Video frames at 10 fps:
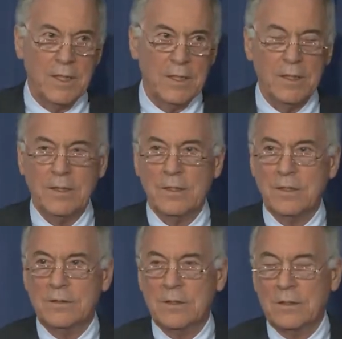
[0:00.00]
it,
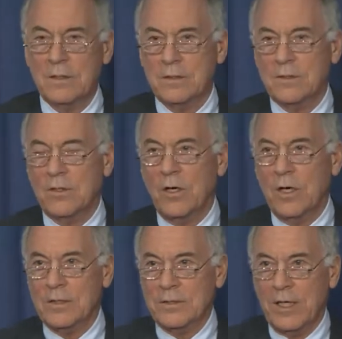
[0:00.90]
it's, a, it's a
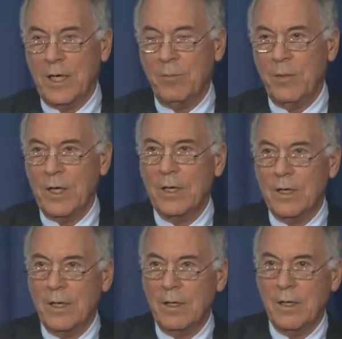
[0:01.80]
cost game
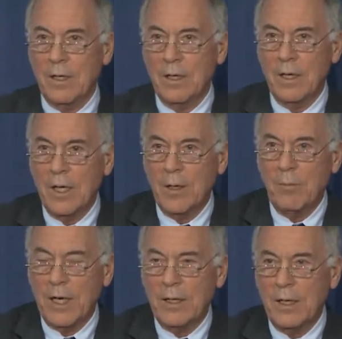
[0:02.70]
and, and it
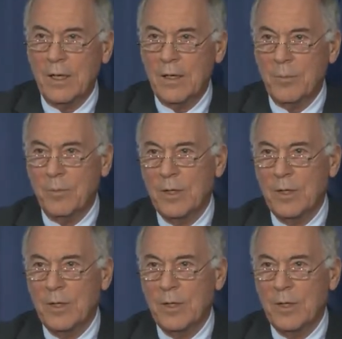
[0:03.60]
might end up,